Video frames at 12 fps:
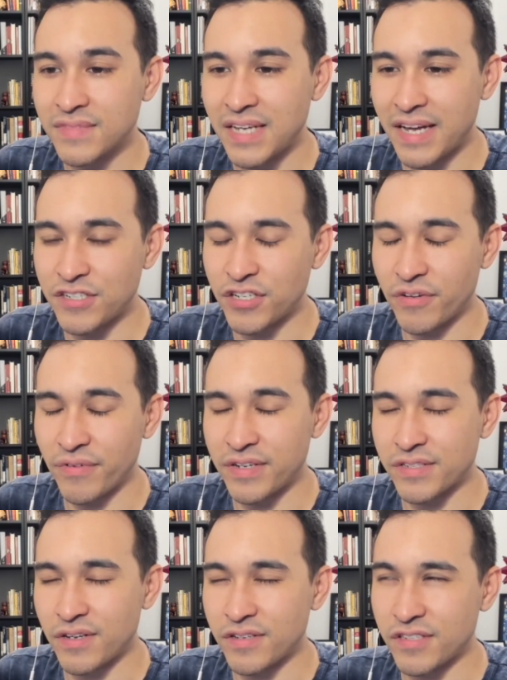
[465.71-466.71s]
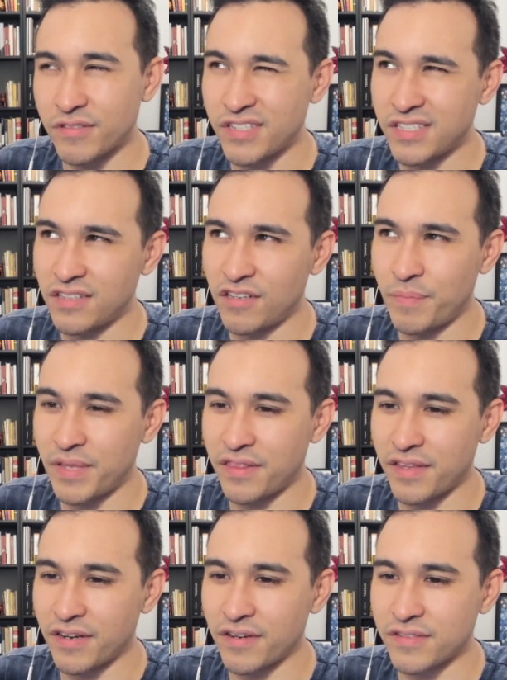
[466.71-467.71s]
And Chikorita is also just a little bit
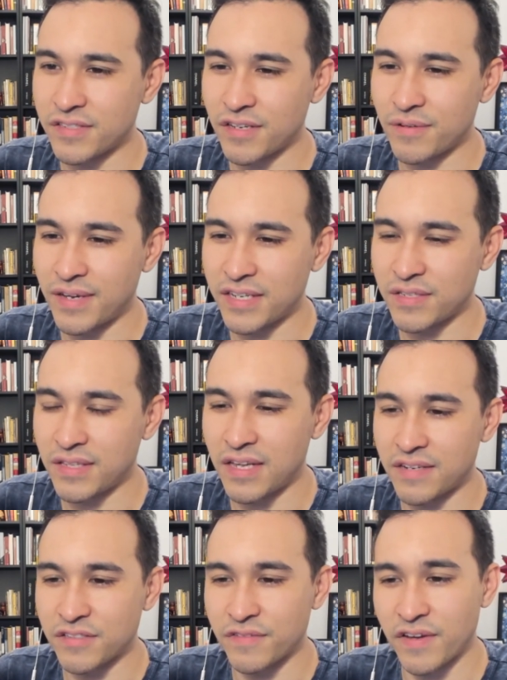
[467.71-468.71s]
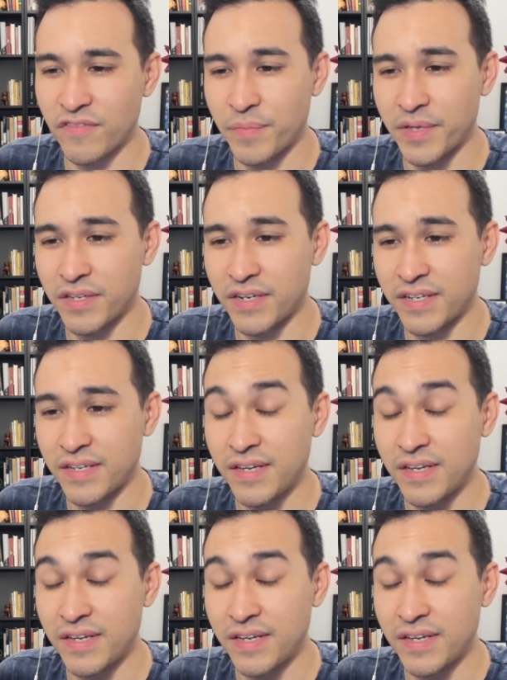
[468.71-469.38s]
thicker, so has a of survivability.